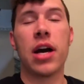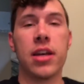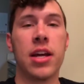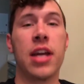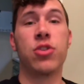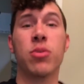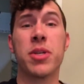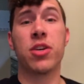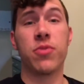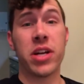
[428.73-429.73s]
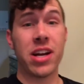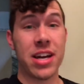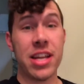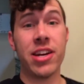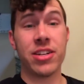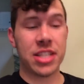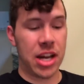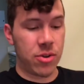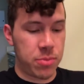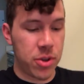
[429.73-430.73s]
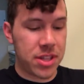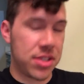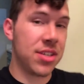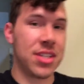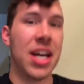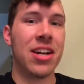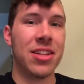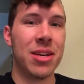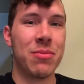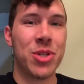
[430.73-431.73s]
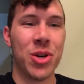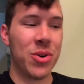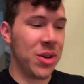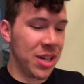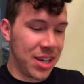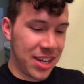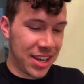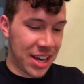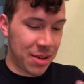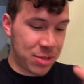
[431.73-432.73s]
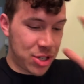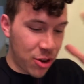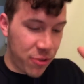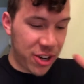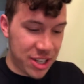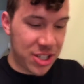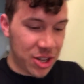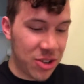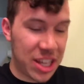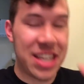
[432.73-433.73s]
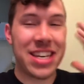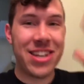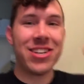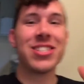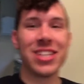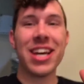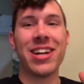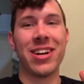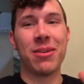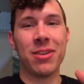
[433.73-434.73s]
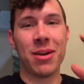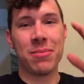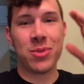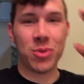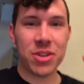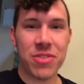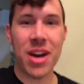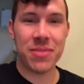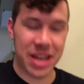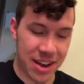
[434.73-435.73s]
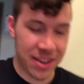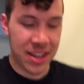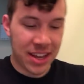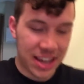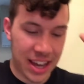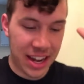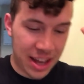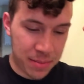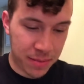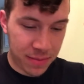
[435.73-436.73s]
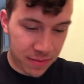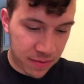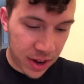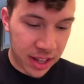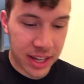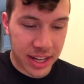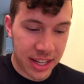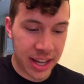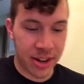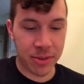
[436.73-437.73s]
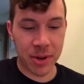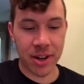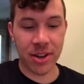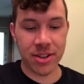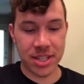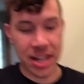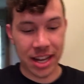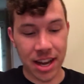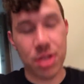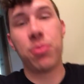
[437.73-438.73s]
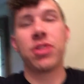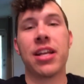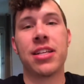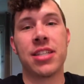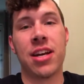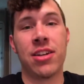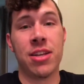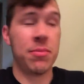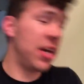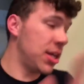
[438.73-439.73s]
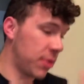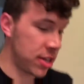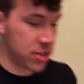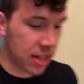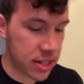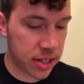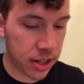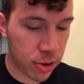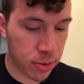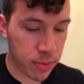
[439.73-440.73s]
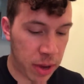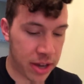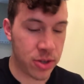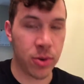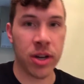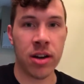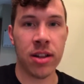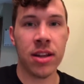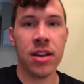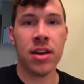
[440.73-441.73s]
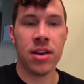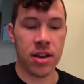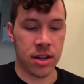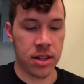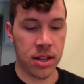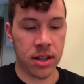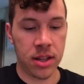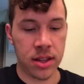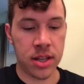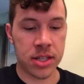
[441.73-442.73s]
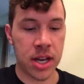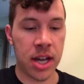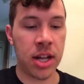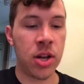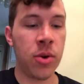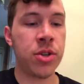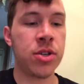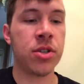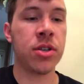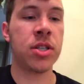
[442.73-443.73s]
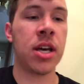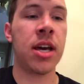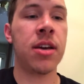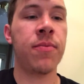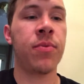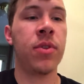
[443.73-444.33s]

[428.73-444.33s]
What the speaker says: I told myself when I got in-ears that I would put this design on them. So I'm so freaking stoked that years later, I'm 25 now, and I'm finally getting in-ear monitors, and I got to put that design on them. Anyway, so that's a little backstory on the design. I know it just looks like